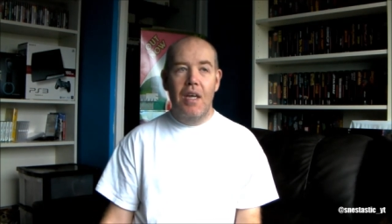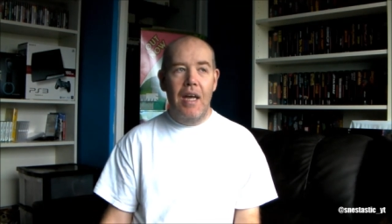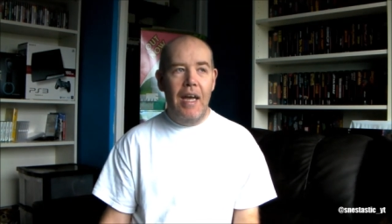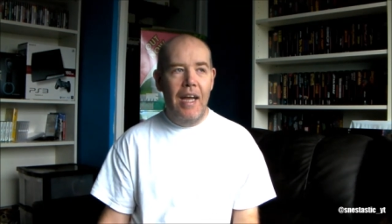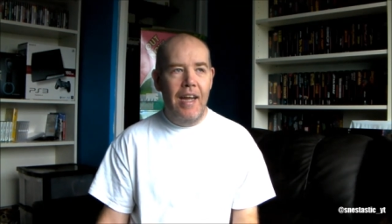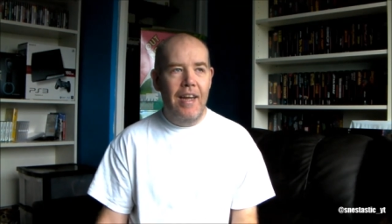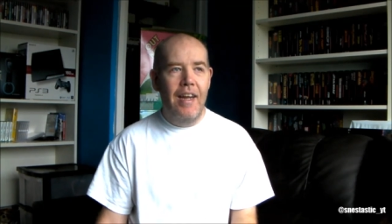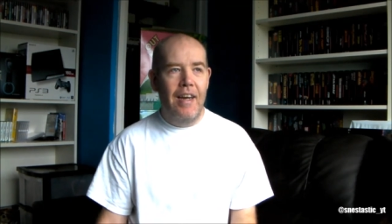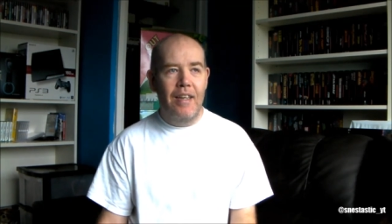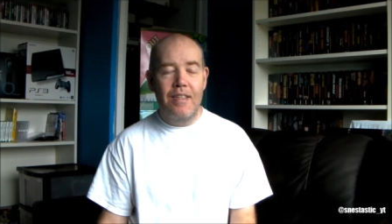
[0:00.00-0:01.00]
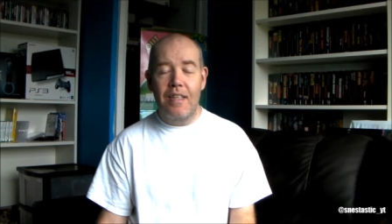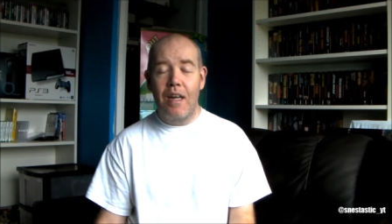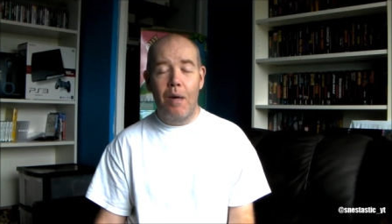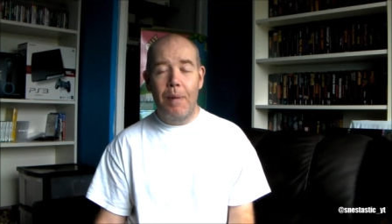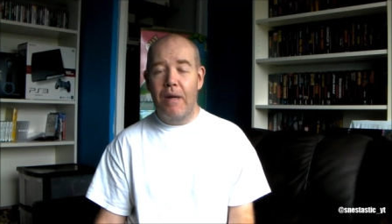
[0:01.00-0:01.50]
And I don't
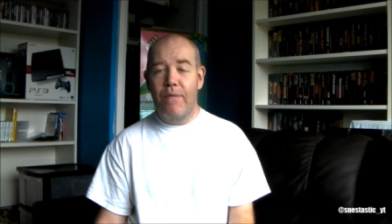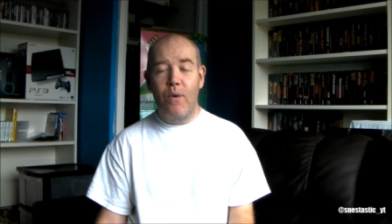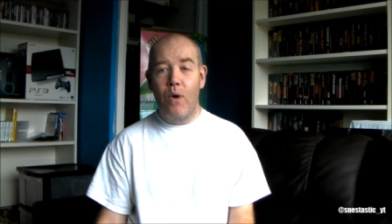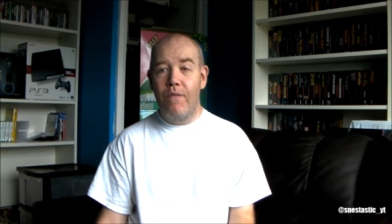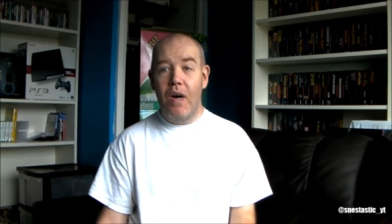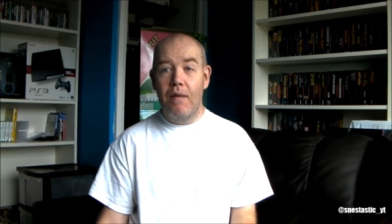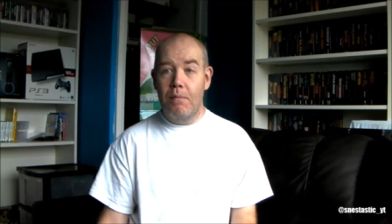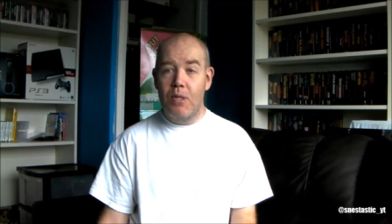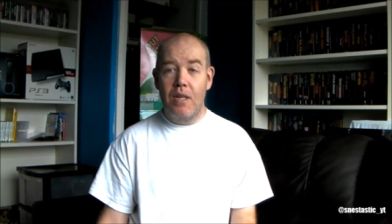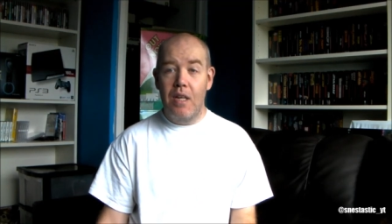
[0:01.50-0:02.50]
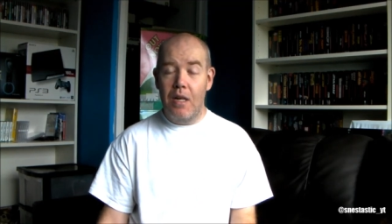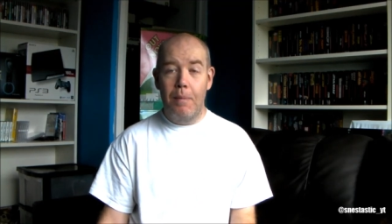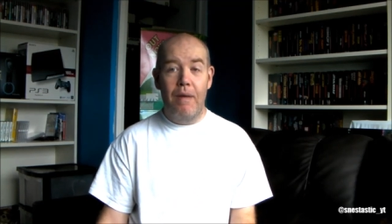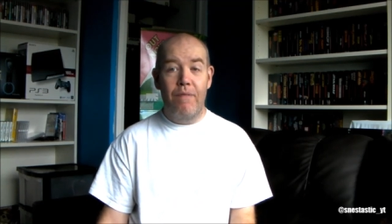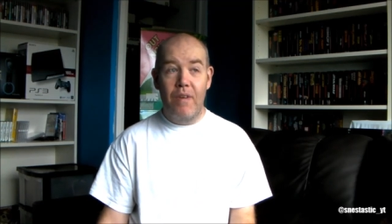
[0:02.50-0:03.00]
like paying 45, I'm certainly not going
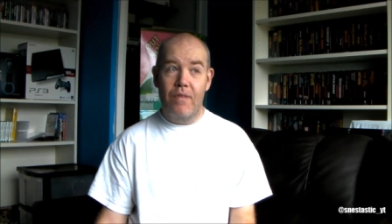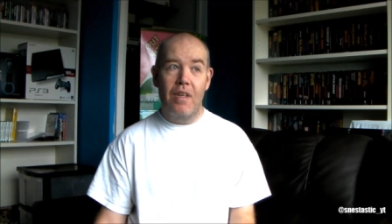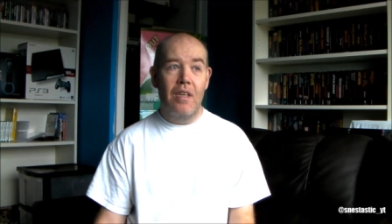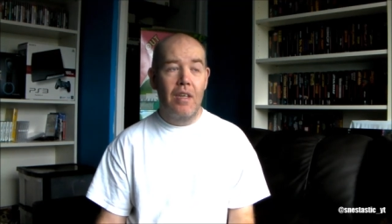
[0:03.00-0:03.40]
to pay 50.